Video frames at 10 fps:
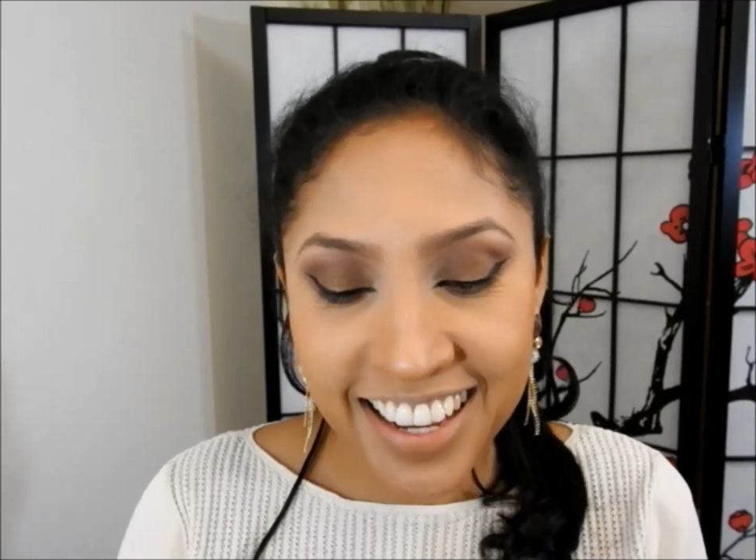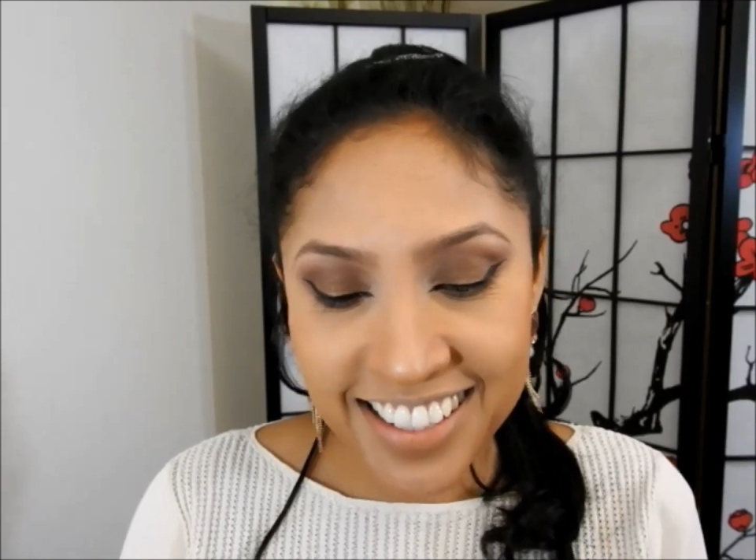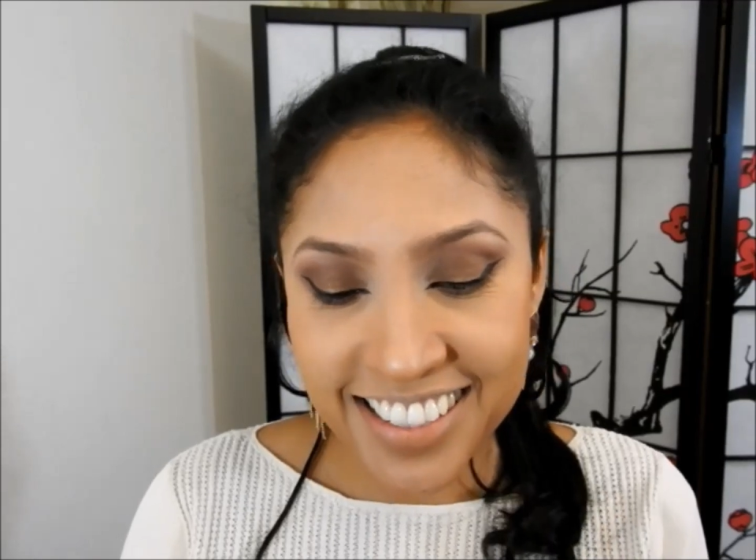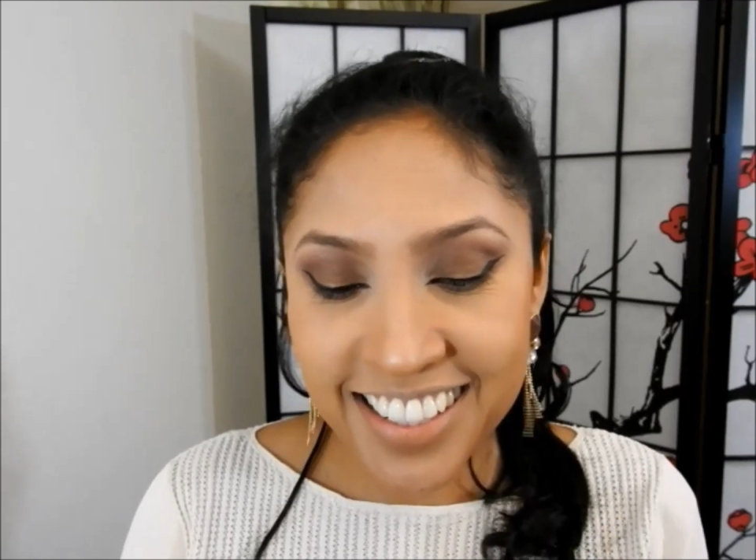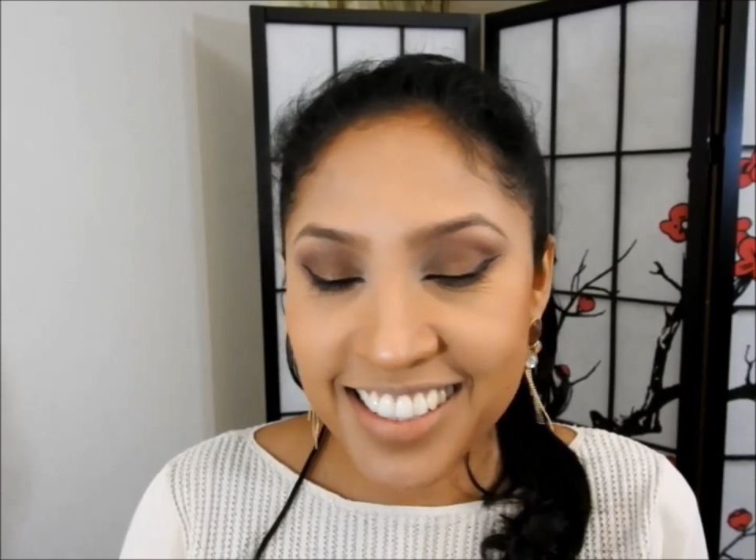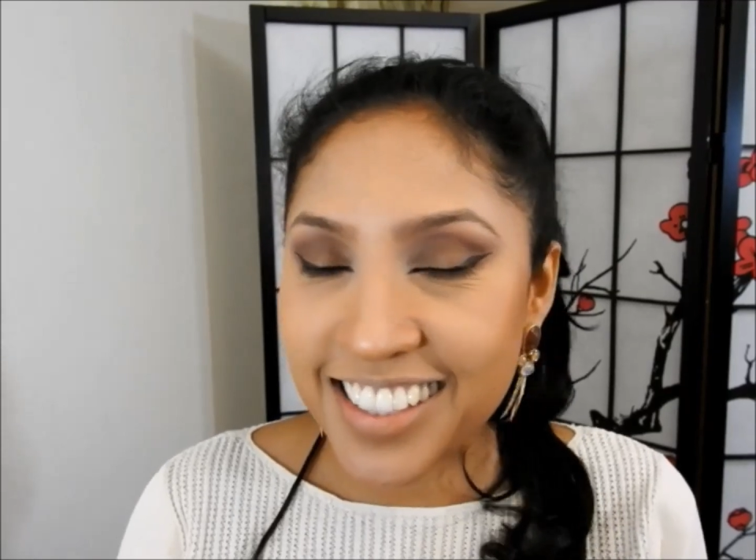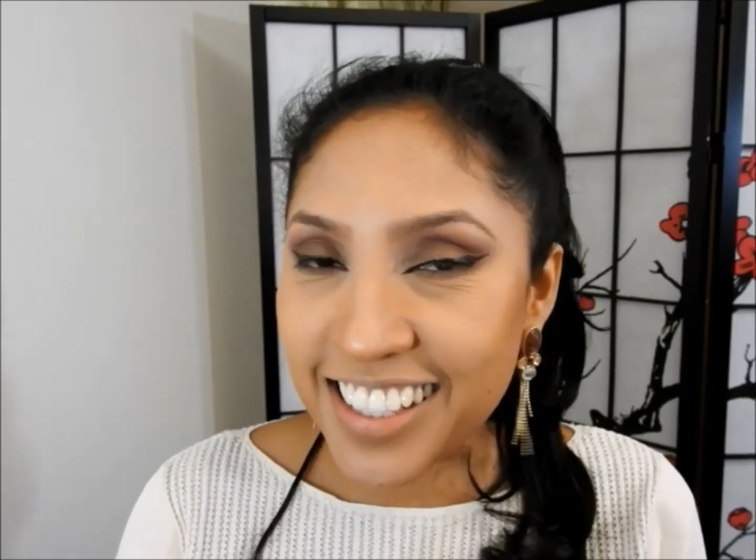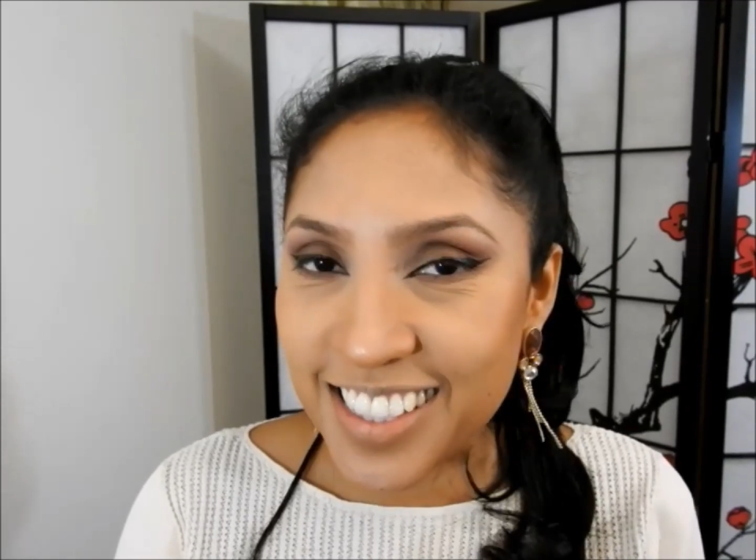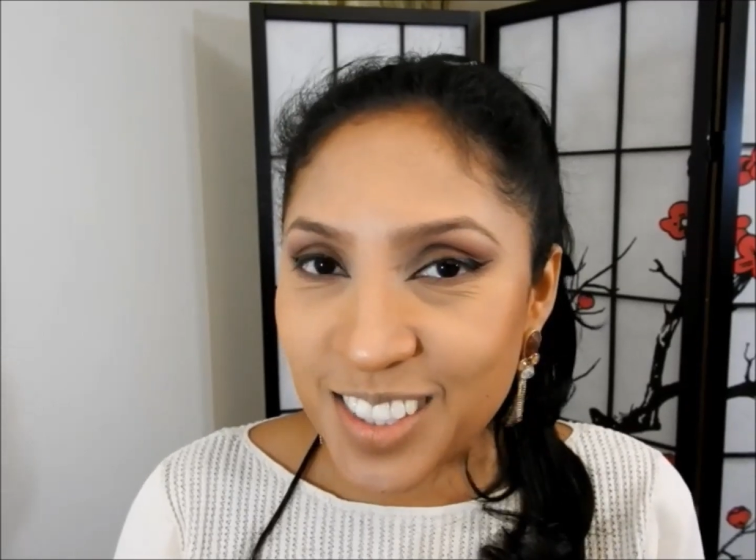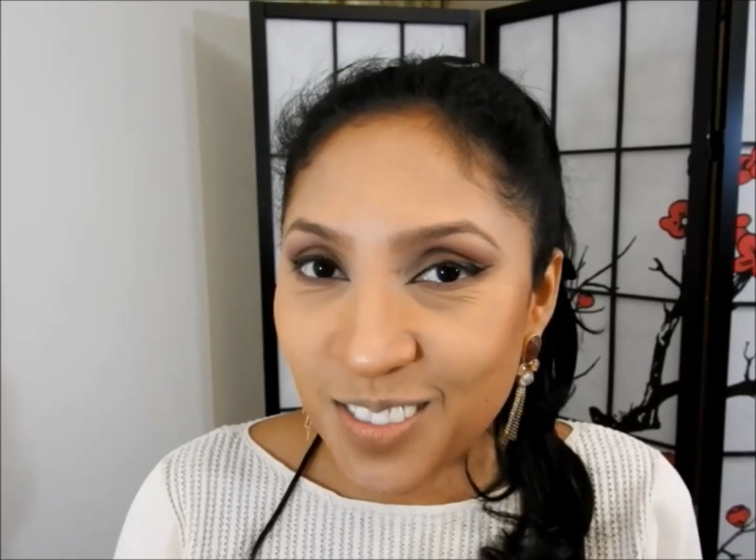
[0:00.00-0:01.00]
I think it's
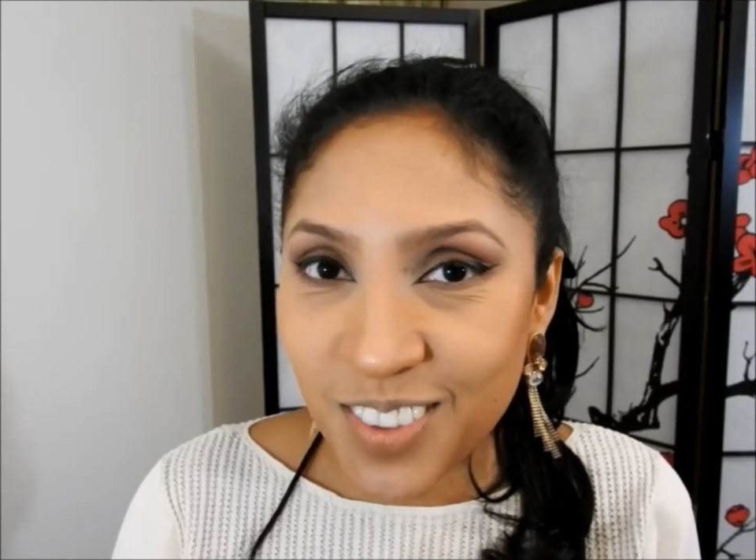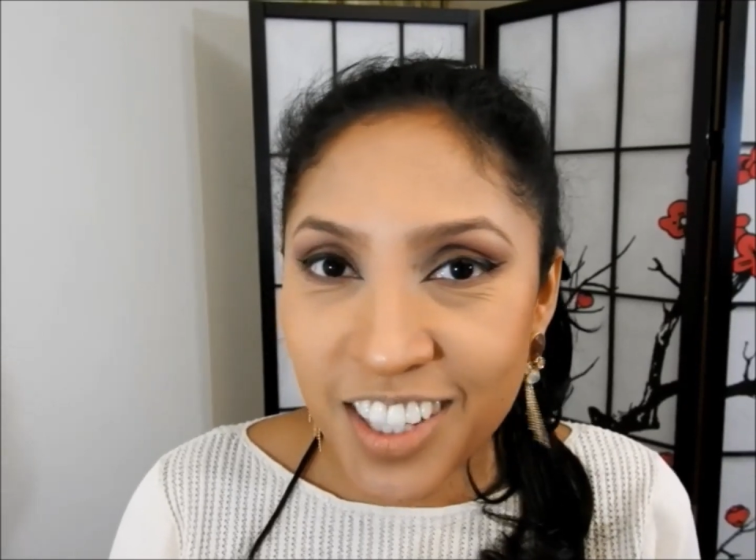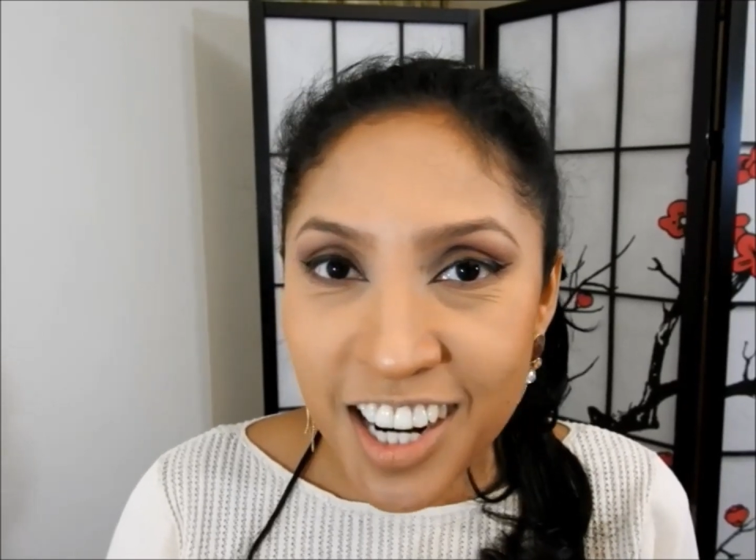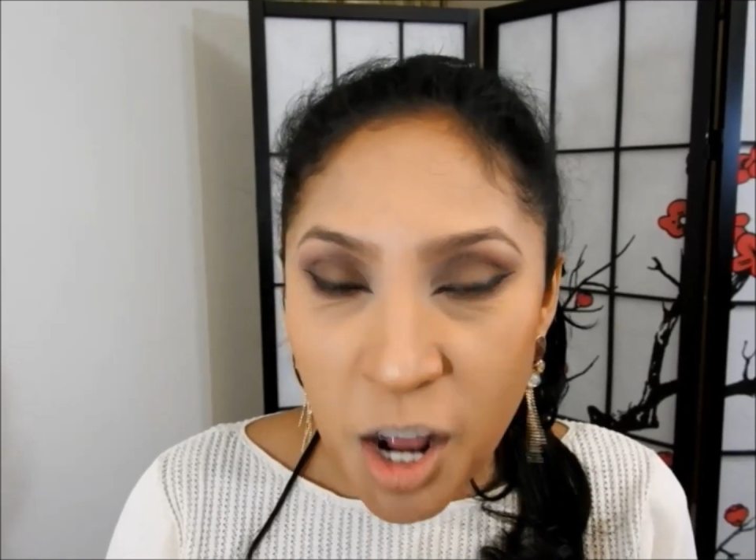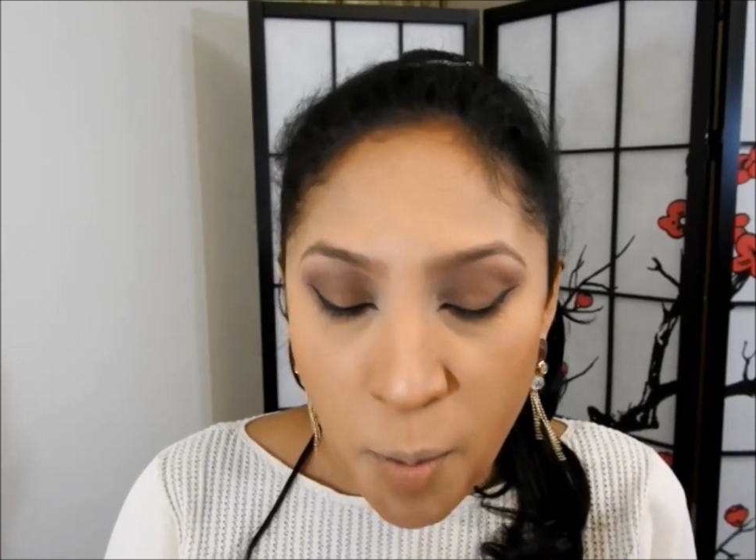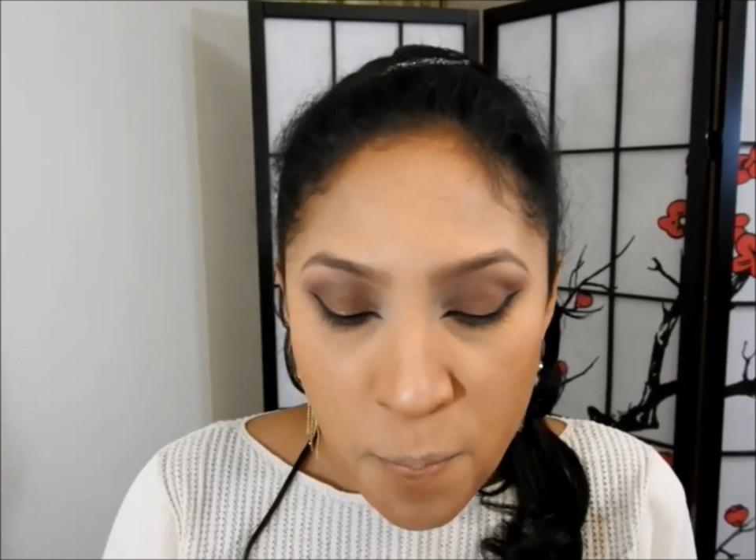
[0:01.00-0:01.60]
a super